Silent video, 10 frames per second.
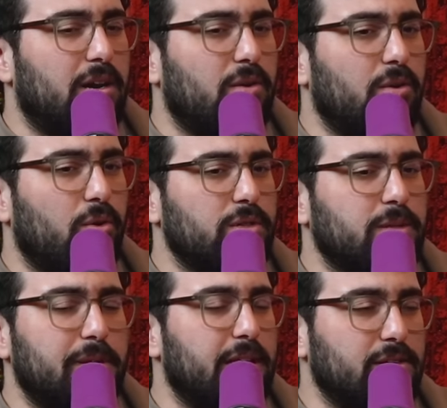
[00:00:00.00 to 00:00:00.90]
I, don't know.
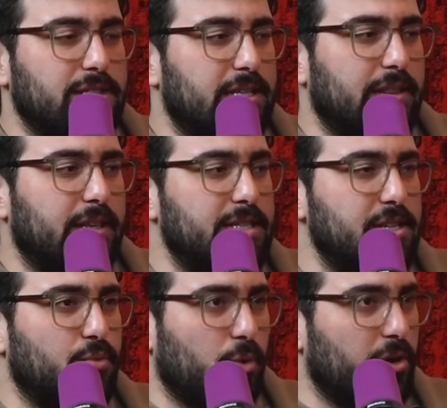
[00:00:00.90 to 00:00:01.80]
Somebody else said that the
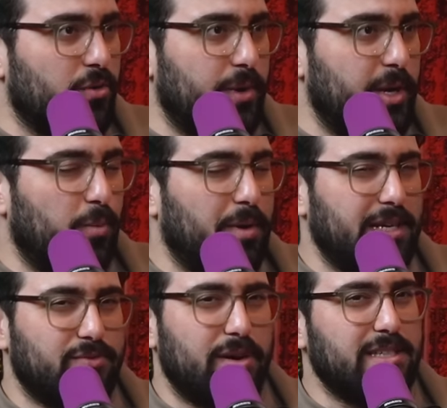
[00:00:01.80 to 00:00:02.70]
teeth weren't real, but I,
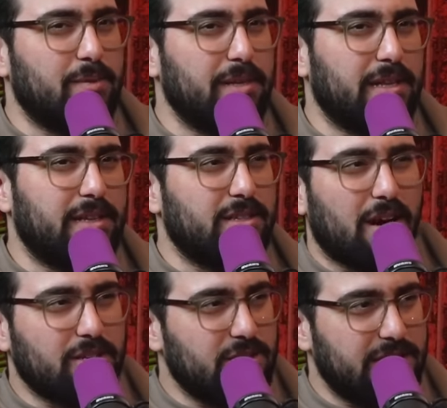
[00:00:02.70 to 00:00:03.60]
read something that. that the
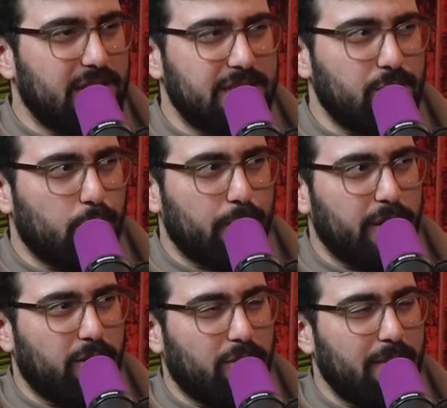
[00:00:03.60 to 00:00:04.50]
doctor said the teeth were
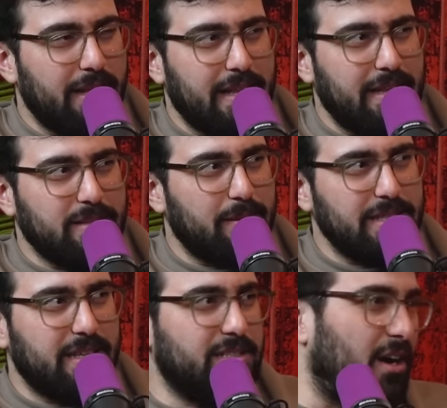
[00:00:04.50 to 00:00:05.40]
real, and then somebody
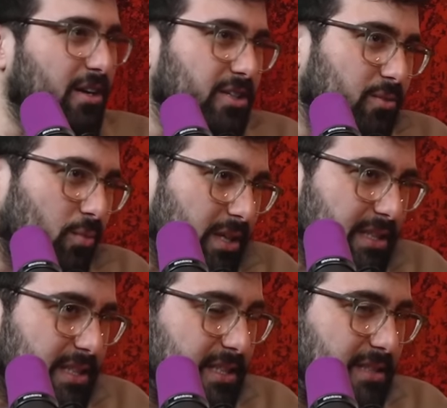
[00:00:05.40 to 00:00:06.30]
said the doctor
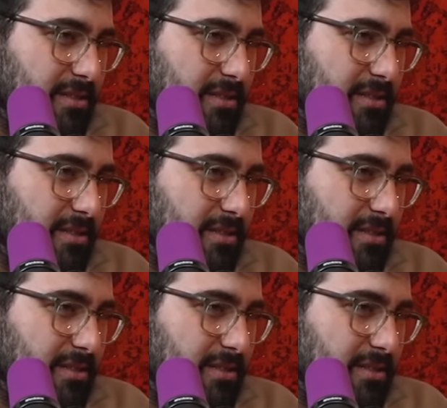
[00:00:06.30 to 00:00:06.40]
wasn't.